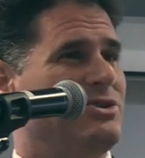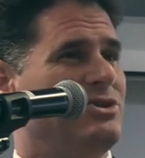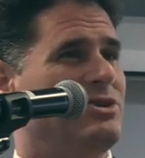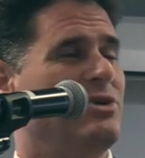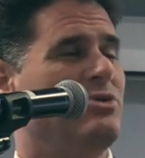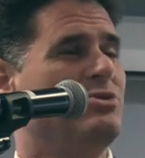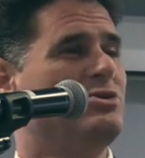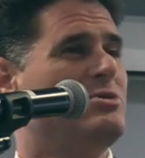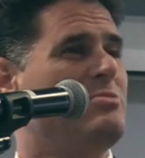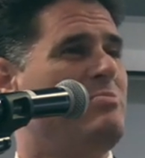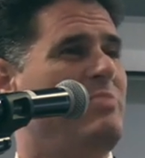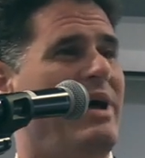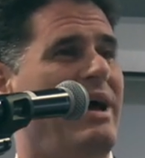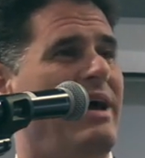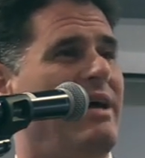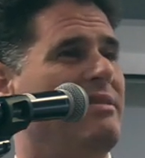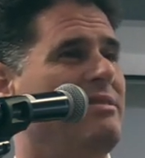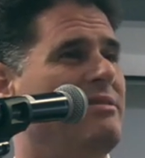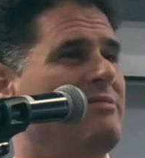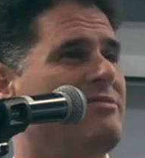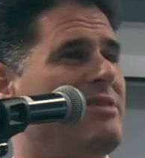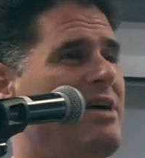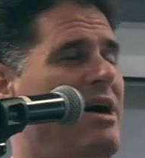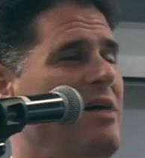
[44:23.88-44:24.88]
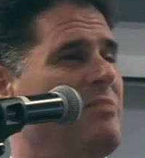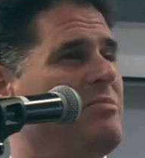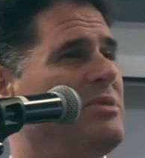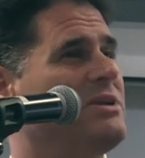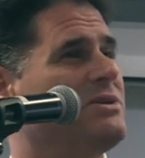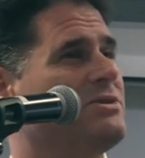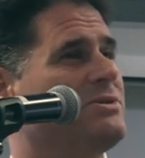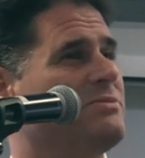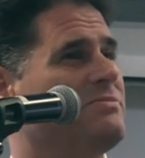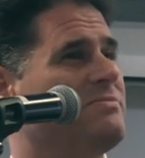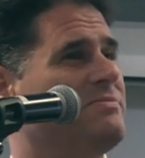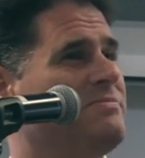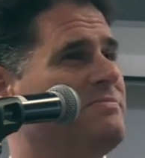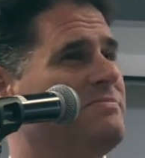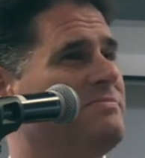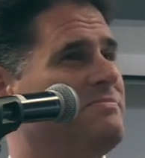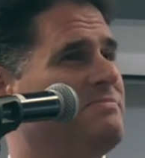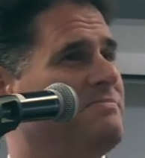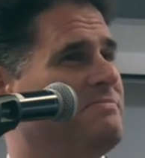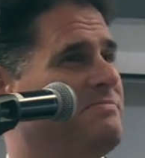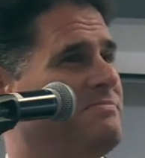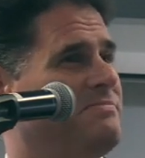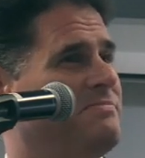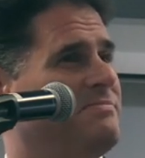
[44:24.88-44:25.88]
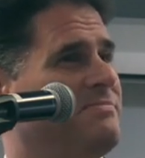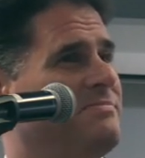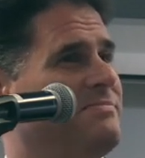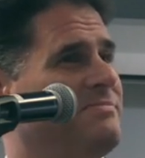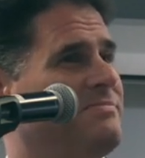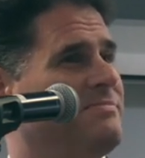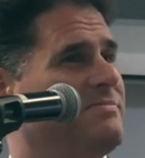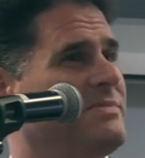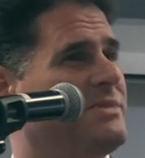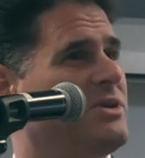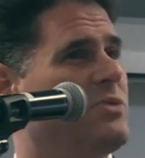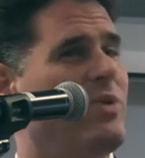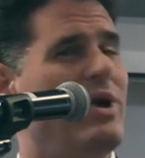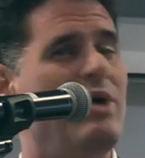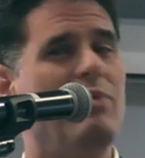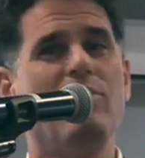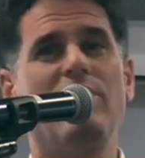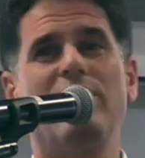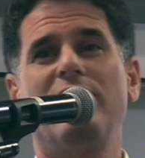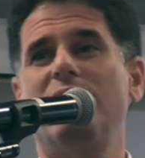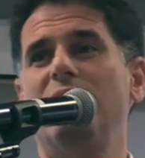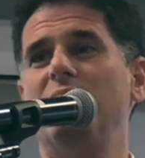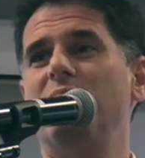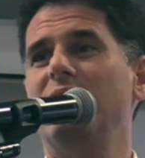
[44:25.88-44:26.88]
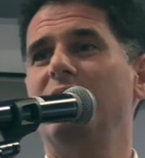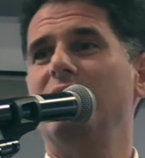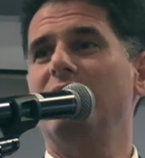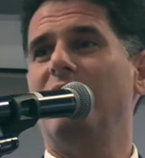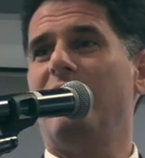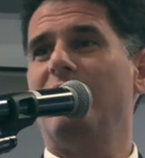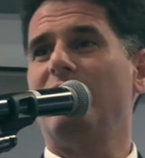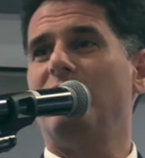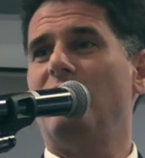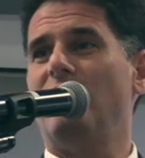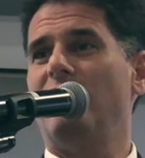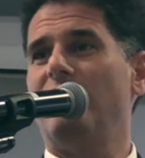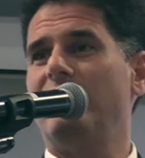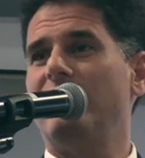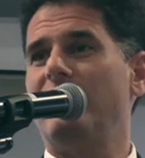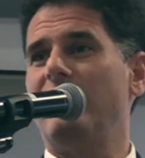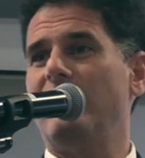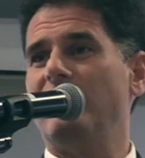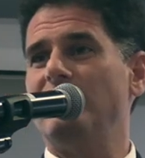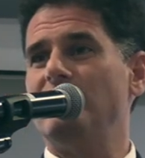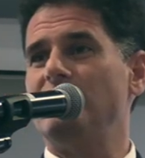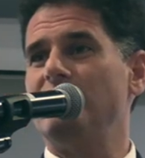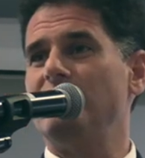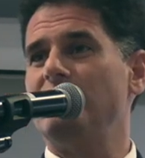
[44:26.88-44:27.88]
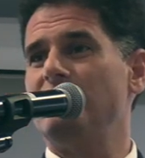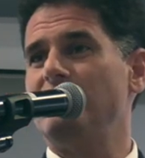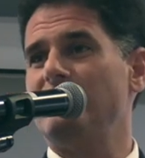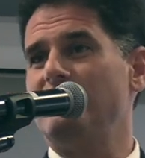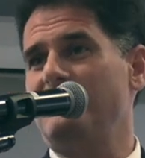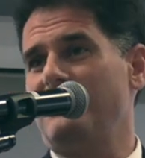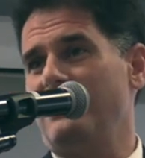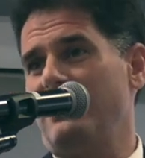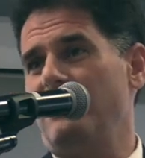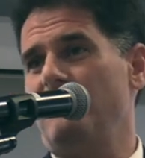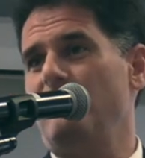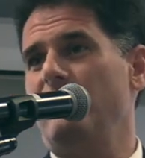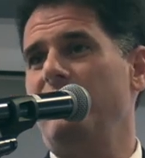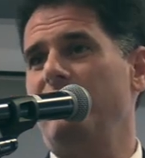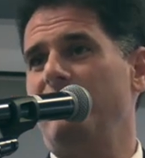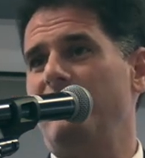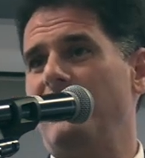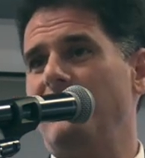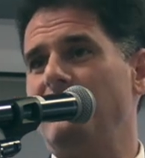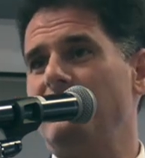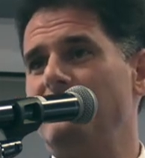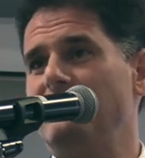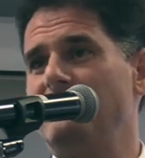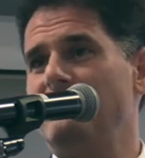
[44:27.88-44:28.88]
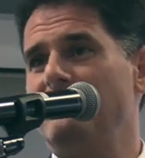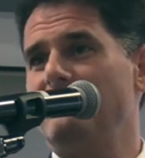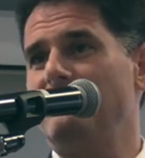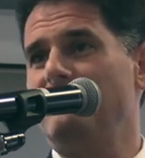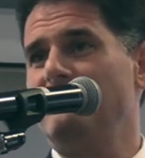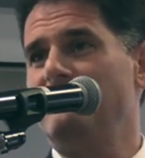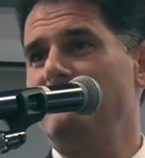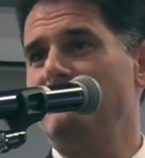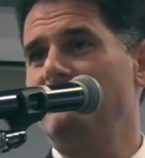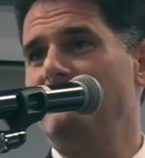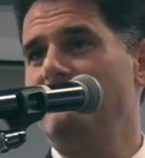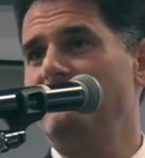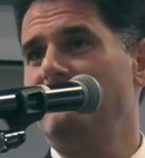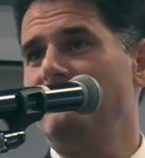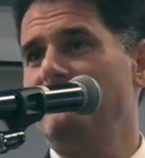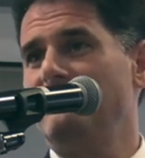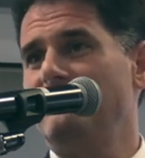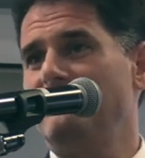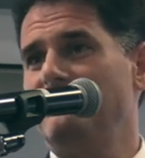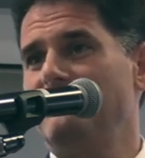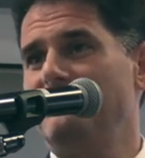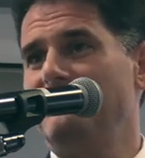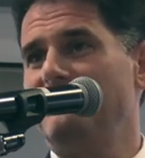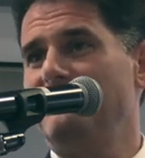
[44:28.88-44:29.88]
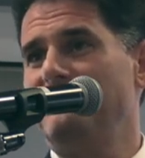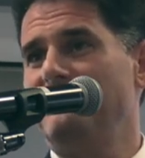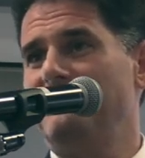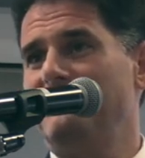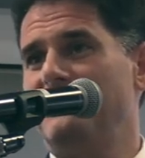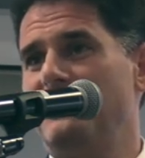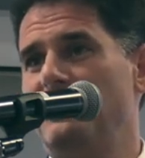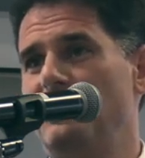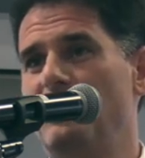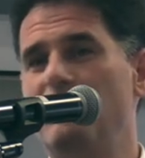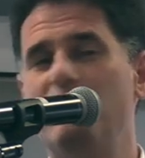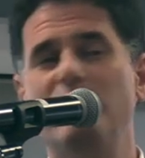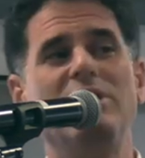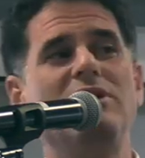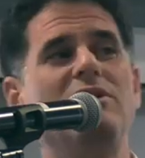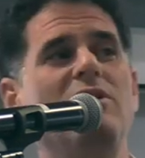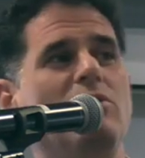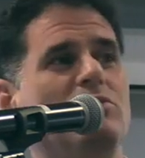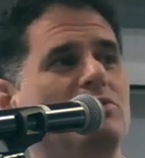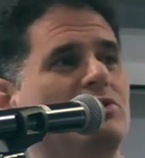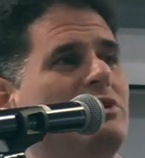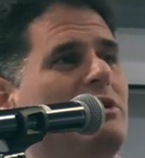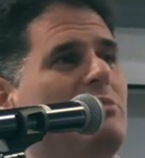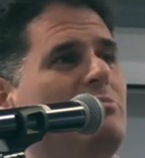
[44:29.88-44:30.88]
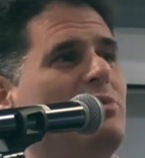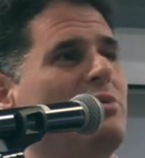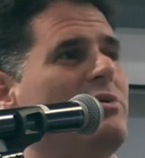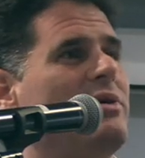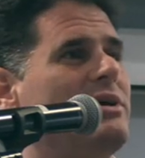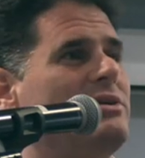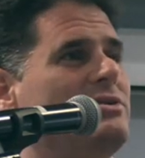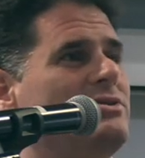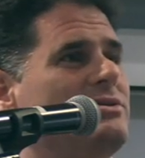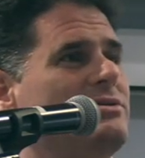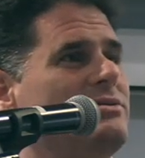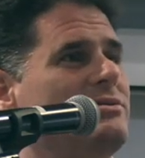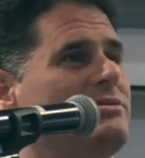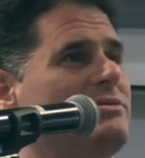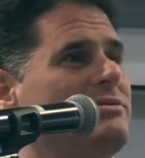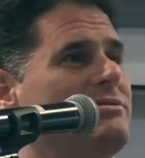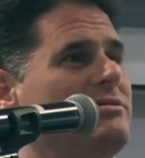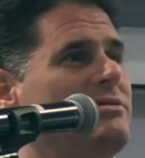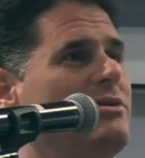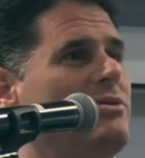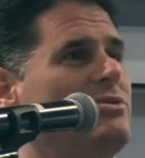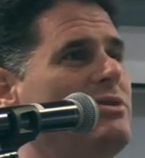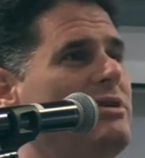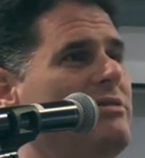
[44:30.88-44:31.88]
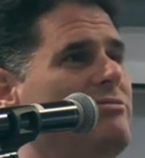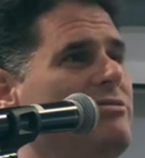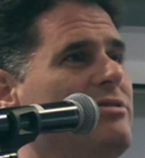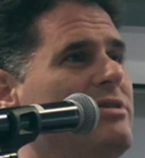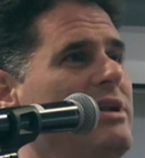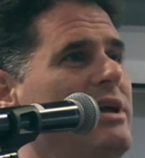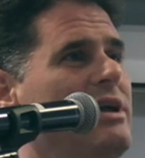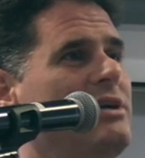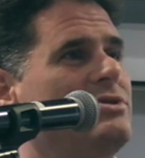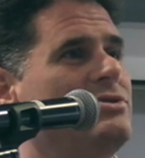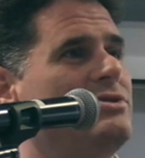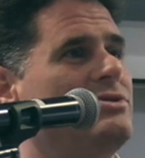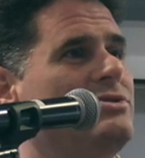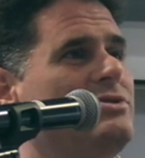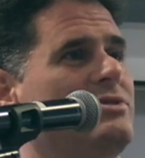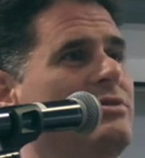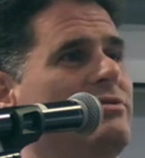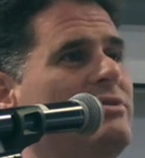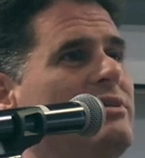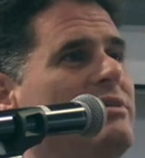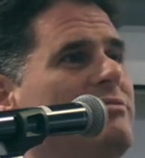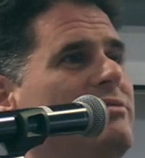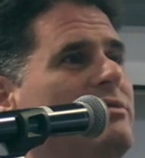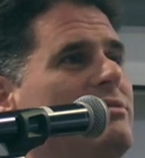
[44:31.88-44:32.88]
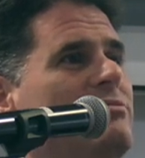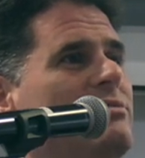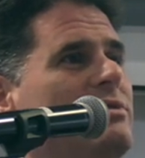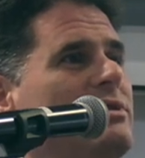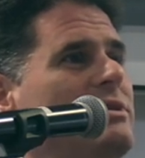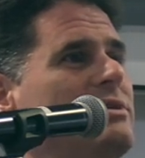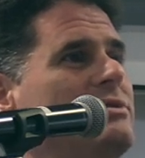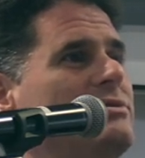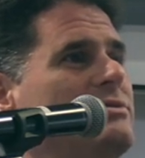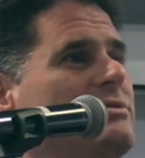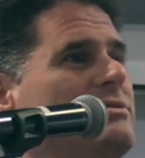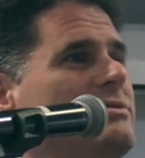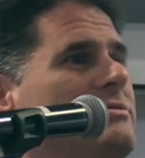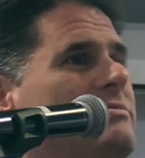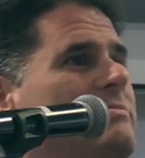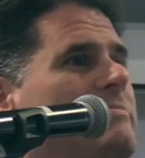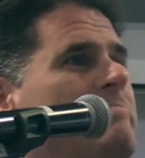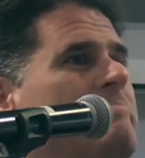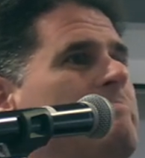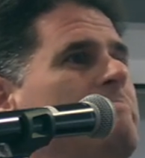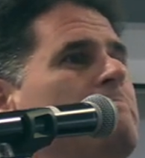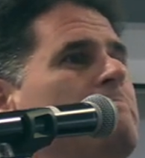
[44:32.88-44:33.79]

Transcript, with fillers: chose the path of communism. The way we're going to be like all the nations is to get rid of nations. There will be no separations, no different nations, no different religions.